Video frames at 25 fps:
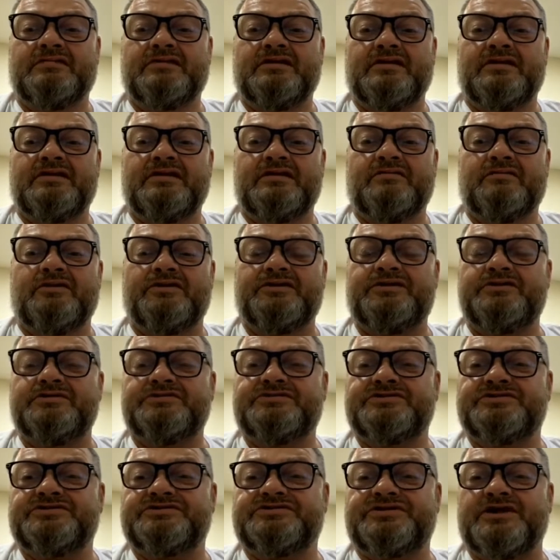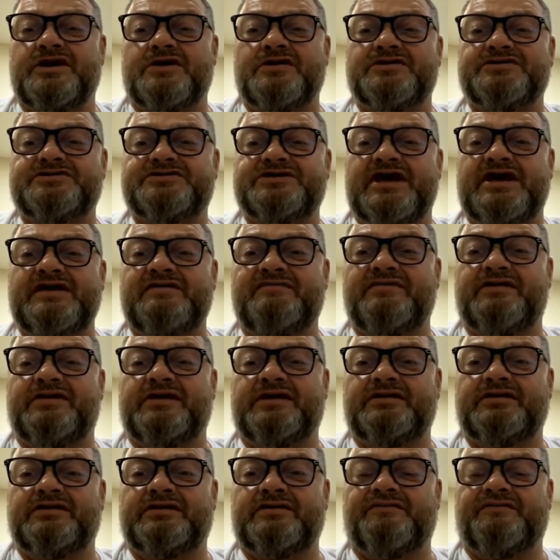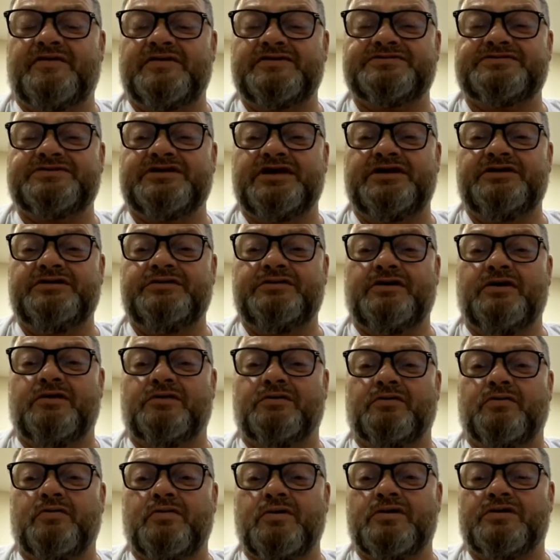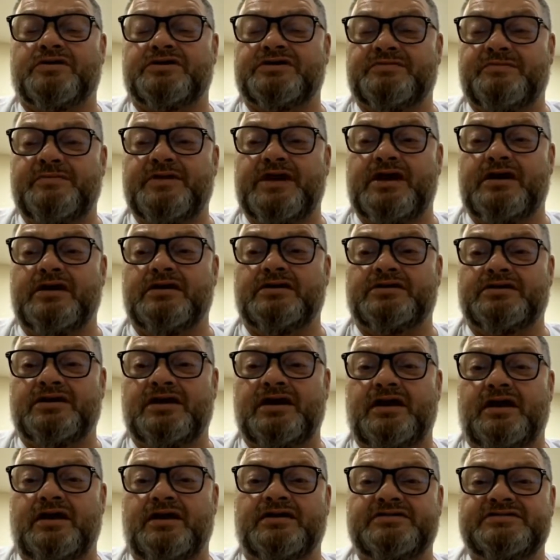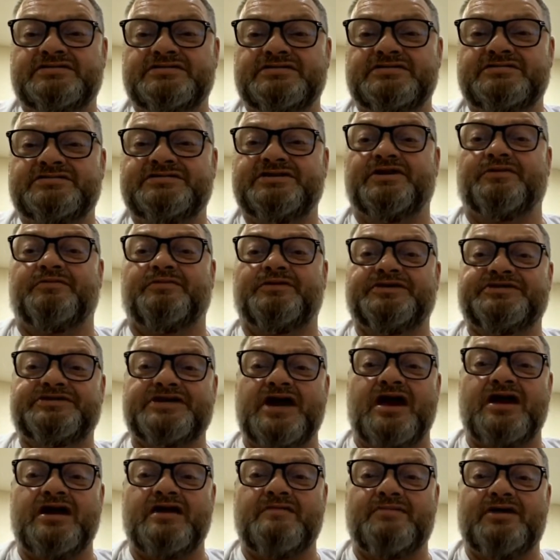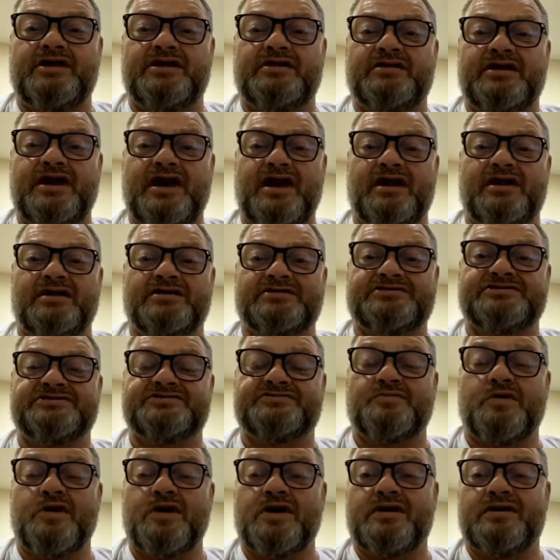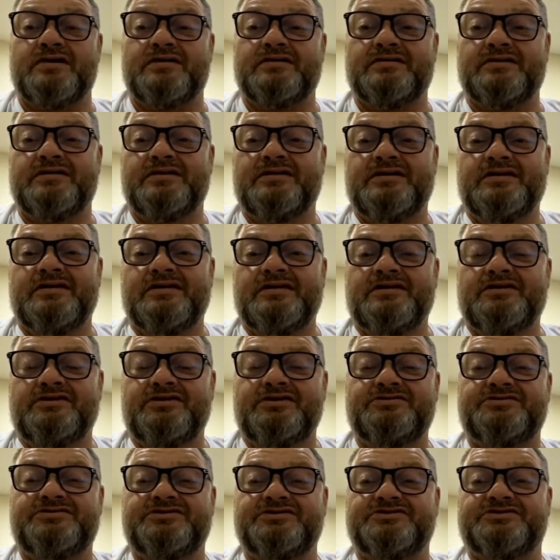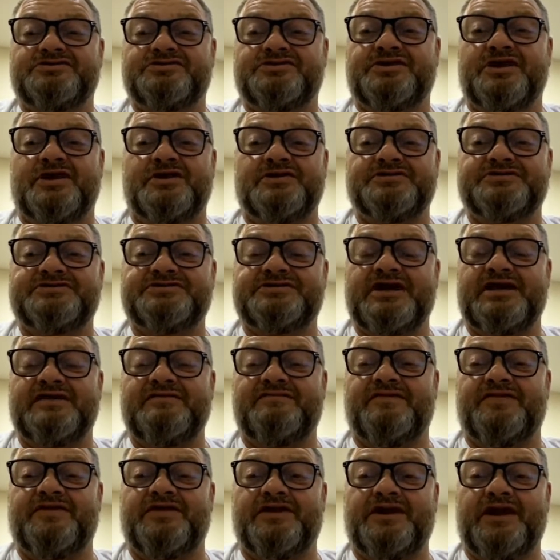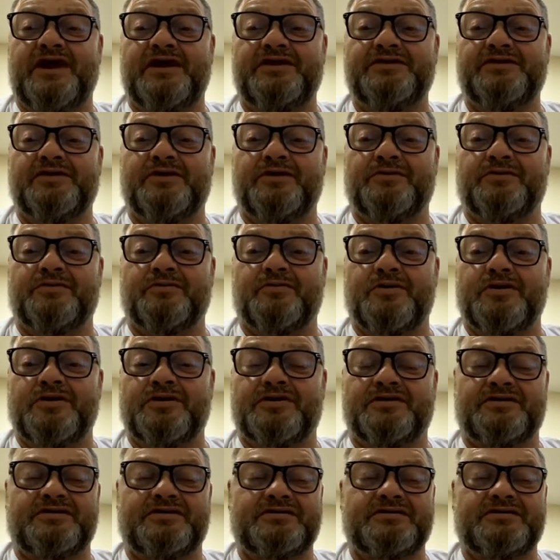Well, you should start saving the first day you go to work. To be honest, till retirement. Alex is right. You should start saving the day you go to work.